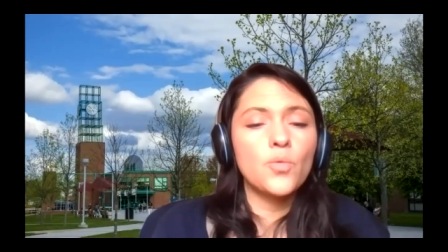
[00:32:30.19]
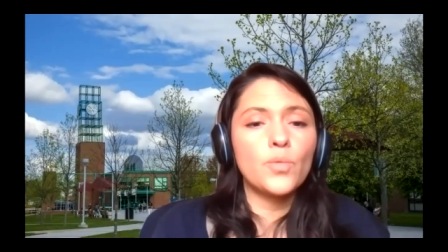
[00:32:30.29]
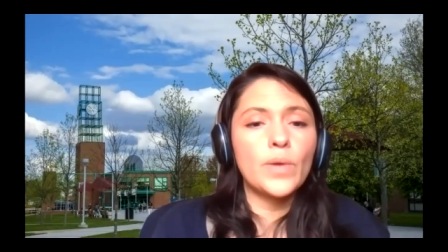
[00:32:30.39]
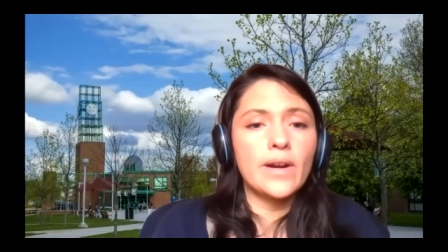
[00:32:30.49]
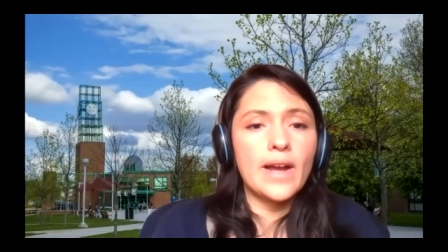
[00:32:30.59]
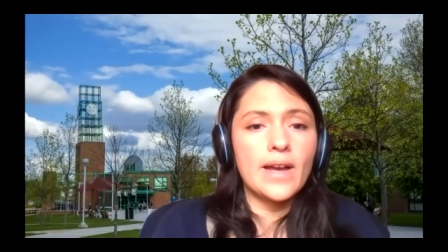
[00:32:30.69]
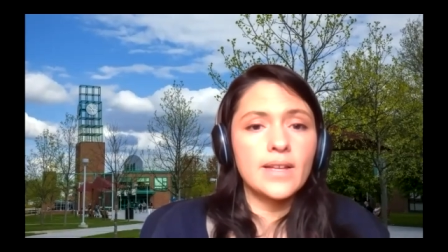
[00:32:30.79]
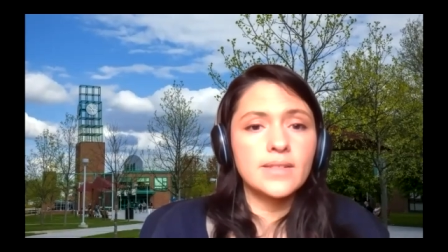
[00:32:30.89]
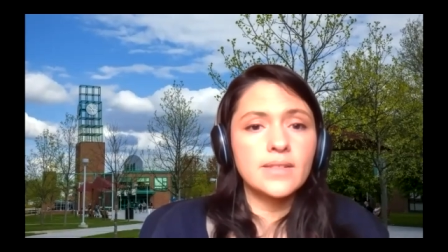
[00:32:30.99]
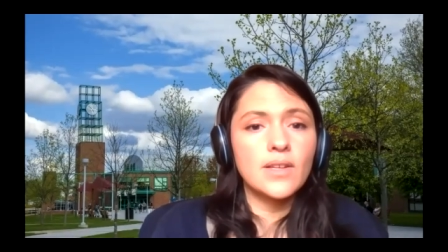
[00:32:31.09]

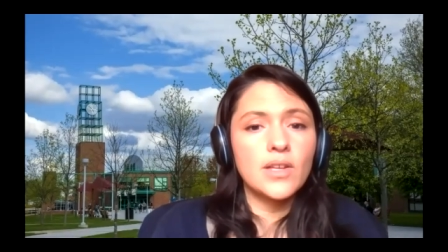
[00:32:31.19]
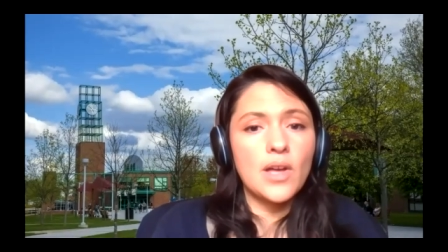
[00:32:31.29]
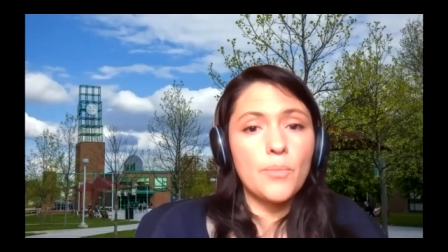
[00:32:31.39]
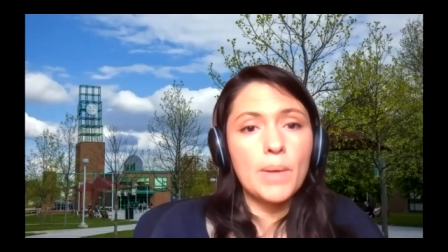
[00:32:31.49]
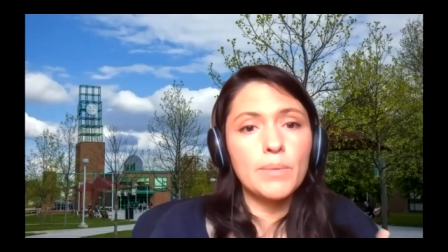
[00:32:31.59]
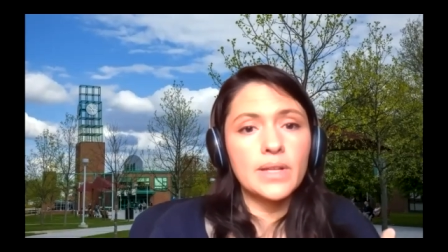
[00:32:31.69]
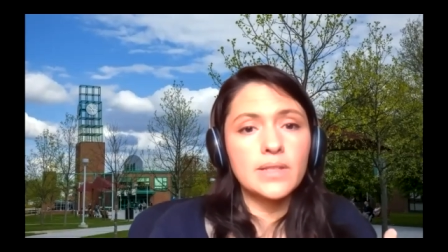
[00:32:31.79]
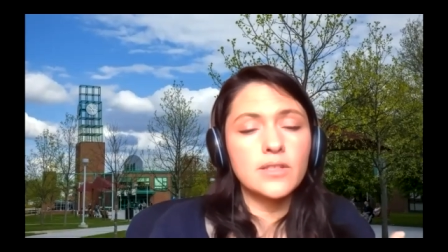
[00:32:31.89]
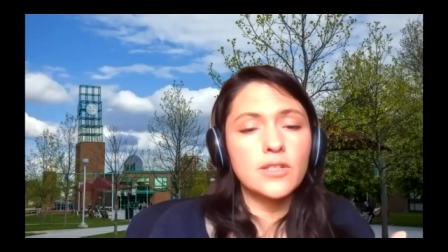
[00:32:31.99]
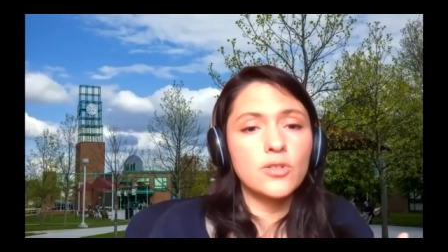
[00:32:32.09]
whereas a public
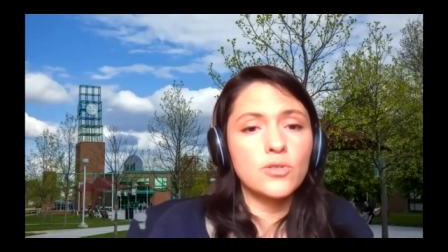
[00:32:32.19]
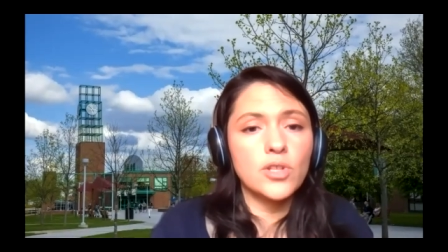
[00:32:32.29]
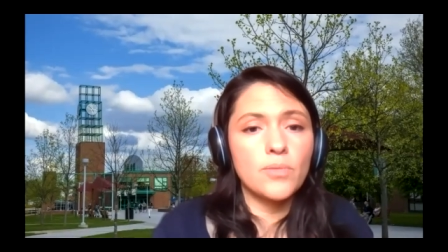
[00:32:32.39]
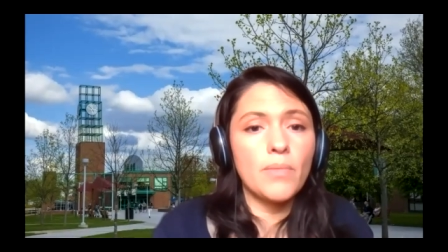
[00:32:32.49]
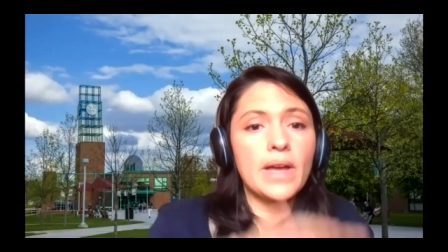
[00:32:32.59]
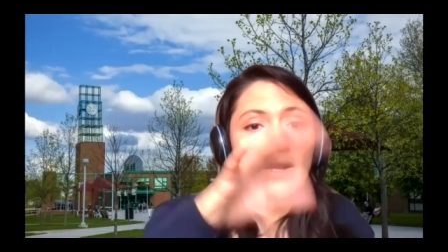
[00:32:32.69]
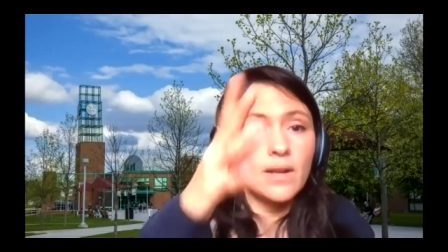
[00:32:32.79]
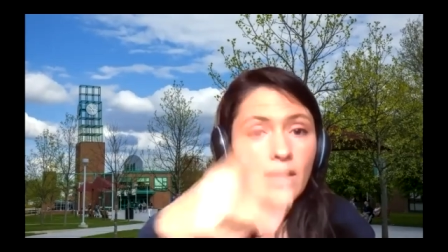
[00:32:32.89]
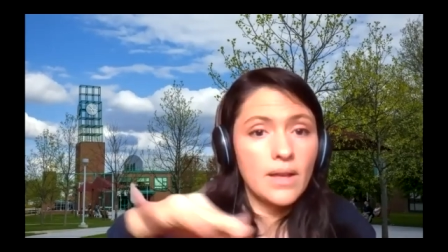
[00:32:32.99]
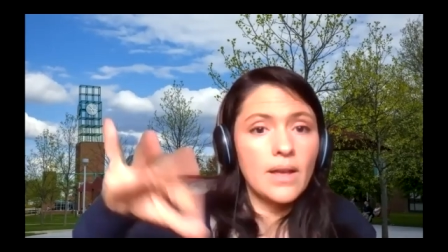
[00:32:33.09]
institution might